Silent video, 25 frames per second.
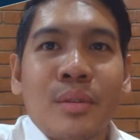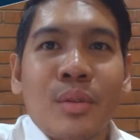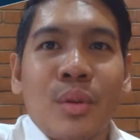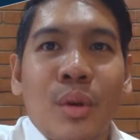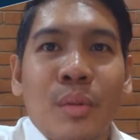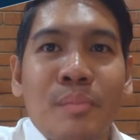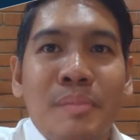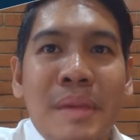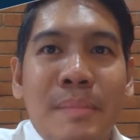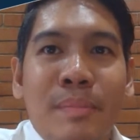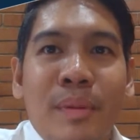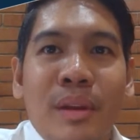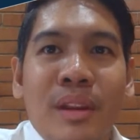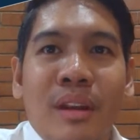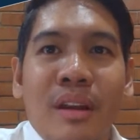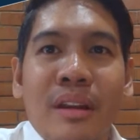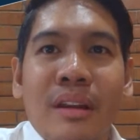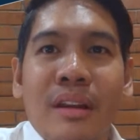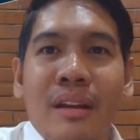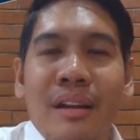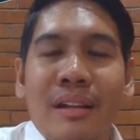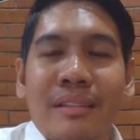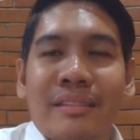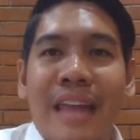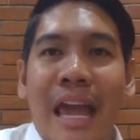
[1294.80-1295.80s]
people
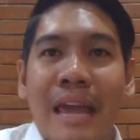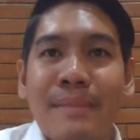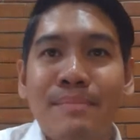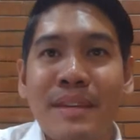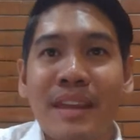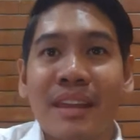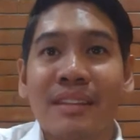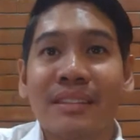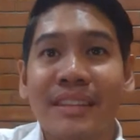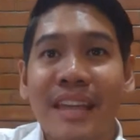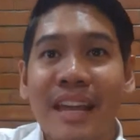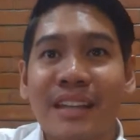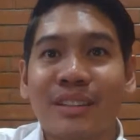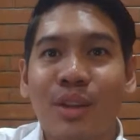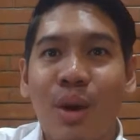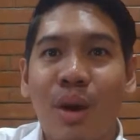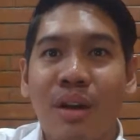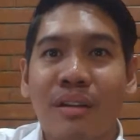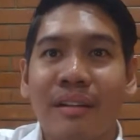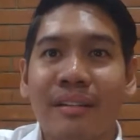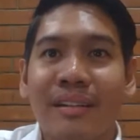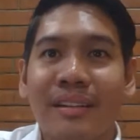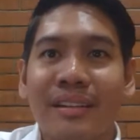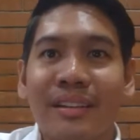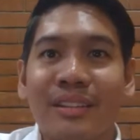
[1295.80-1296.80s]
are typing in
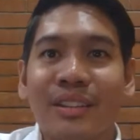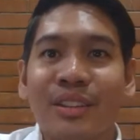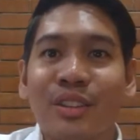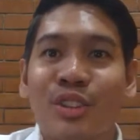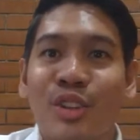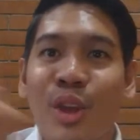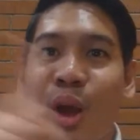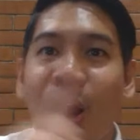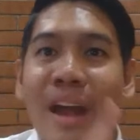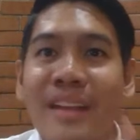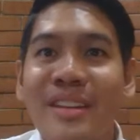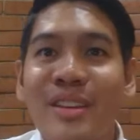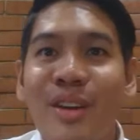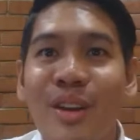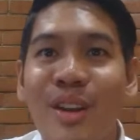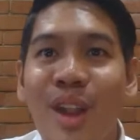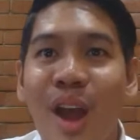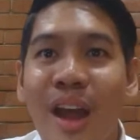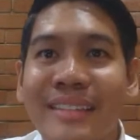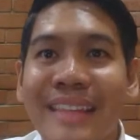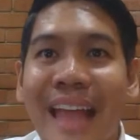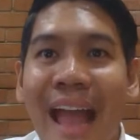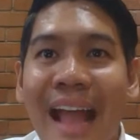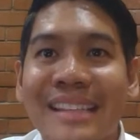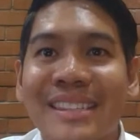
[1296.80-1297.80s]
TikTok. John, you're
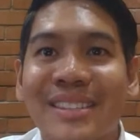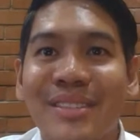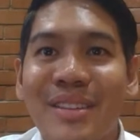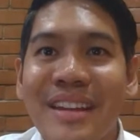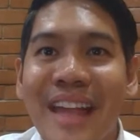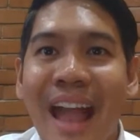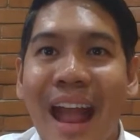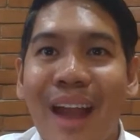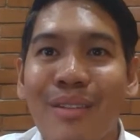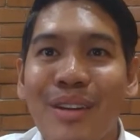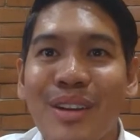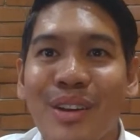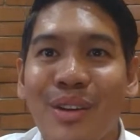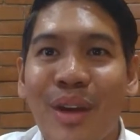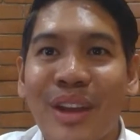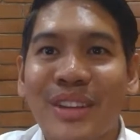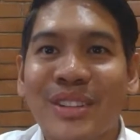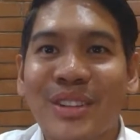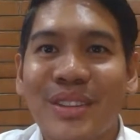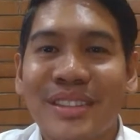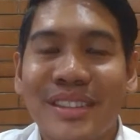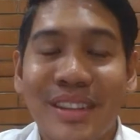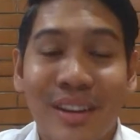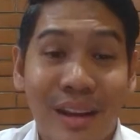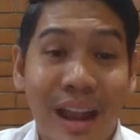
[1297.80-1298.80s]
not answering our
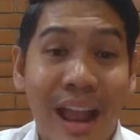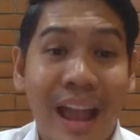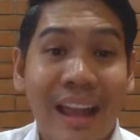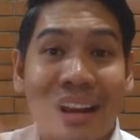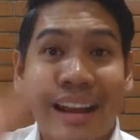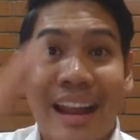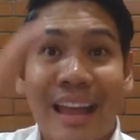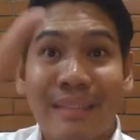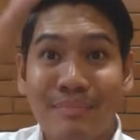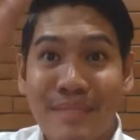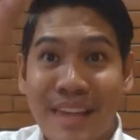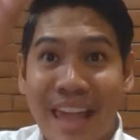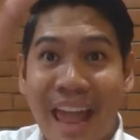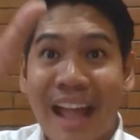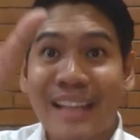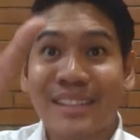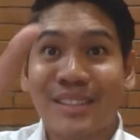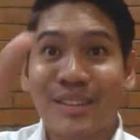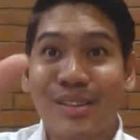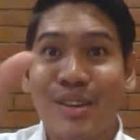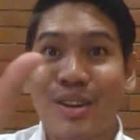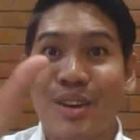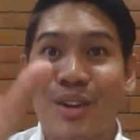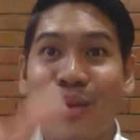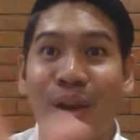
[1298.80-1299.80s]
questions here. Let me
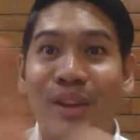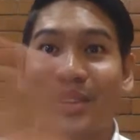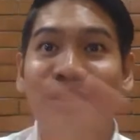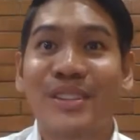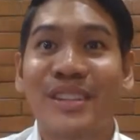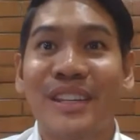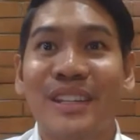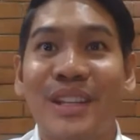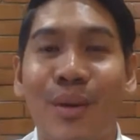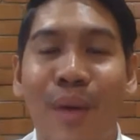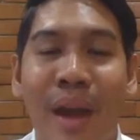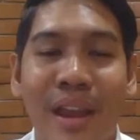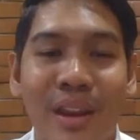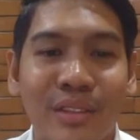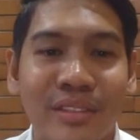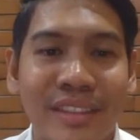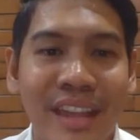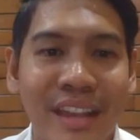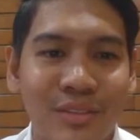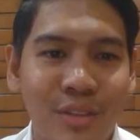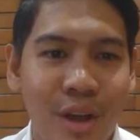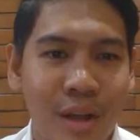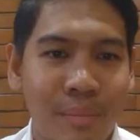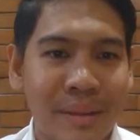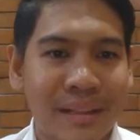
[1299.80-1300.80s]
answer your questions in a while on
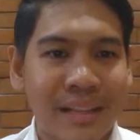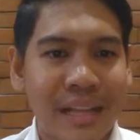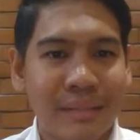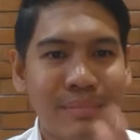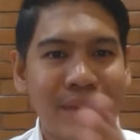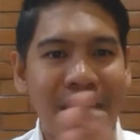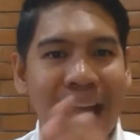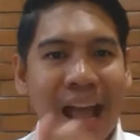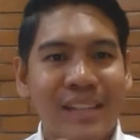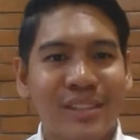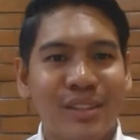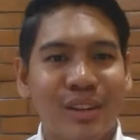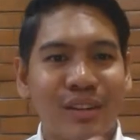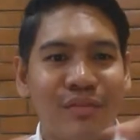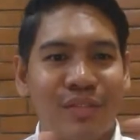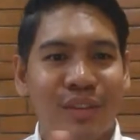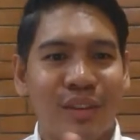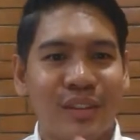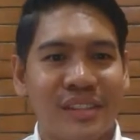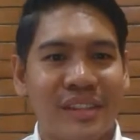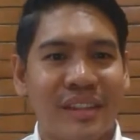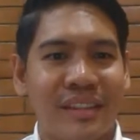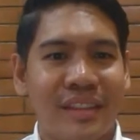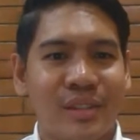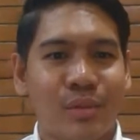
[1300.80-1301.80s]
TikTok, but let me answer
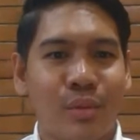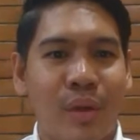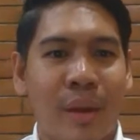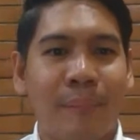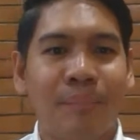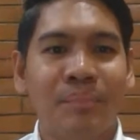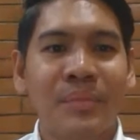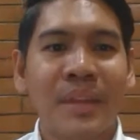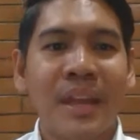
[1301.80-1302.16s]
first this one.